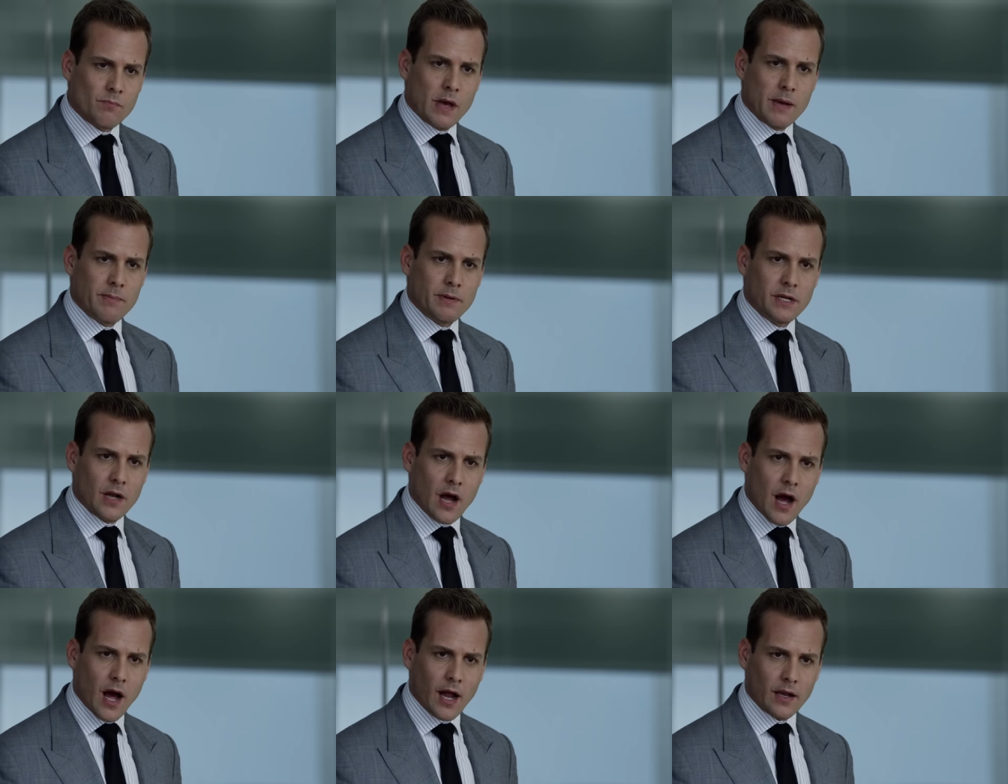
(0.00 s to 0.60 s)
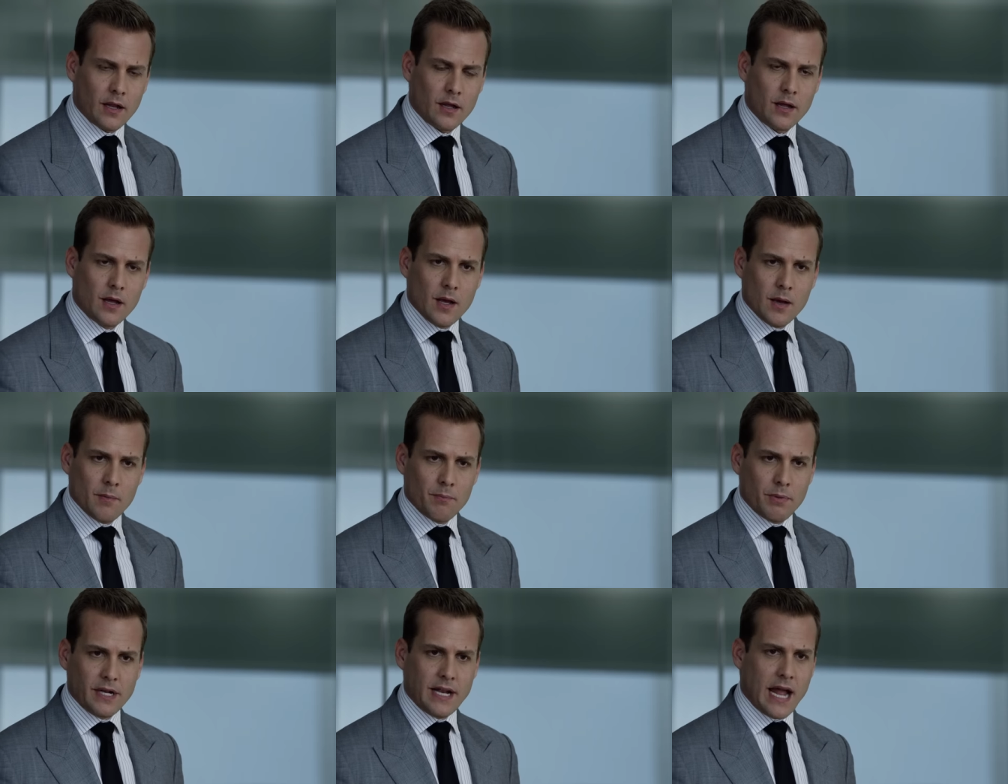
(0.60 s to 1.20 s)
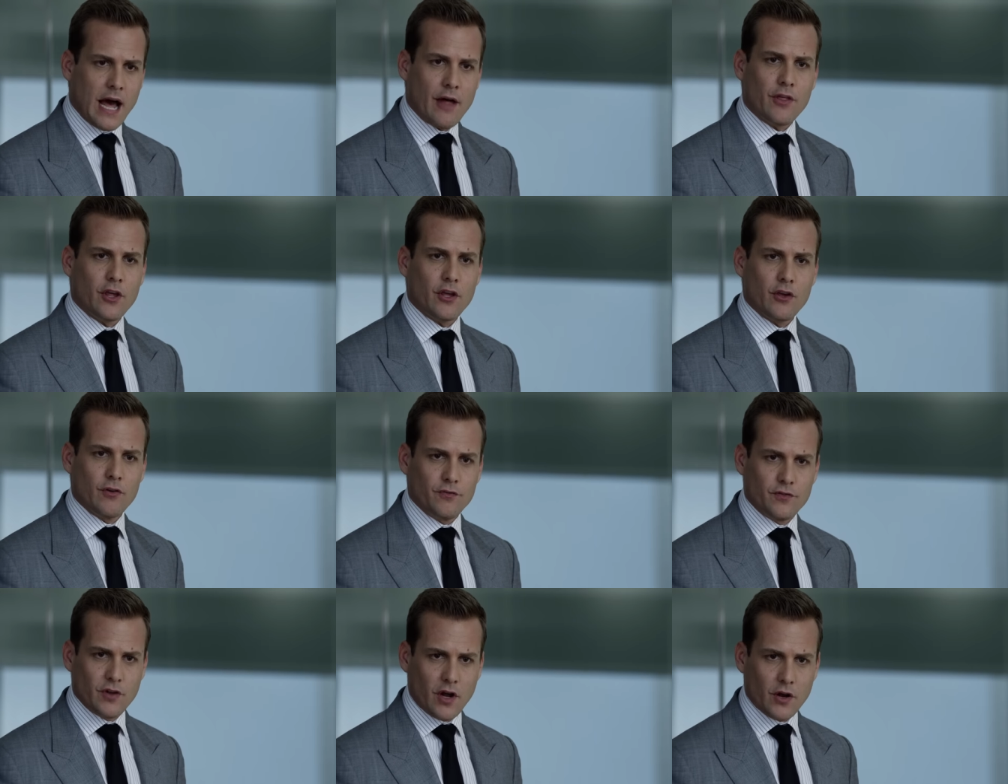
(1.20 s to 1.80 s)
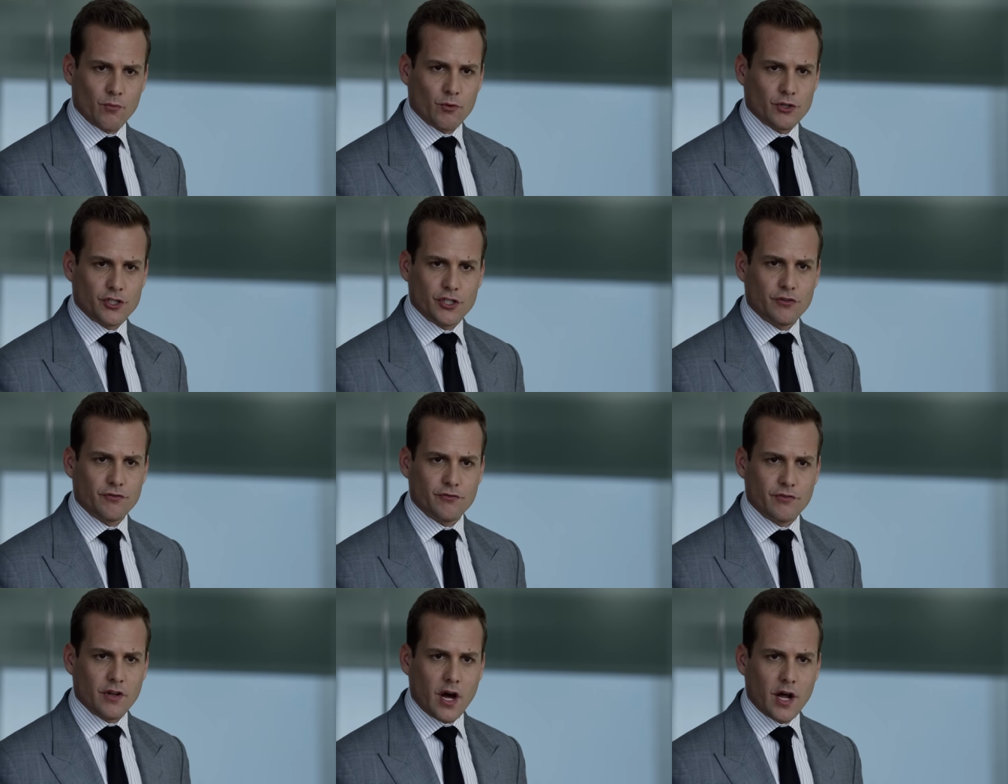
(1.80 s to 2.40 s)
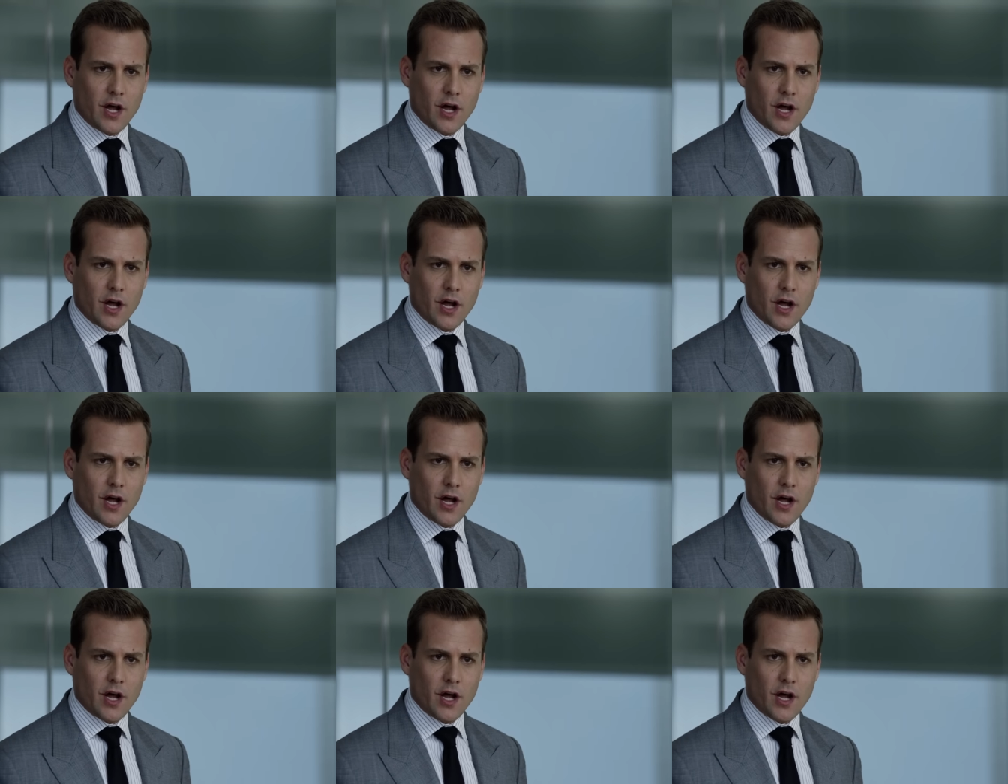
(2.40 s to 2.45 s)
Maybe not. But now that you've done what you've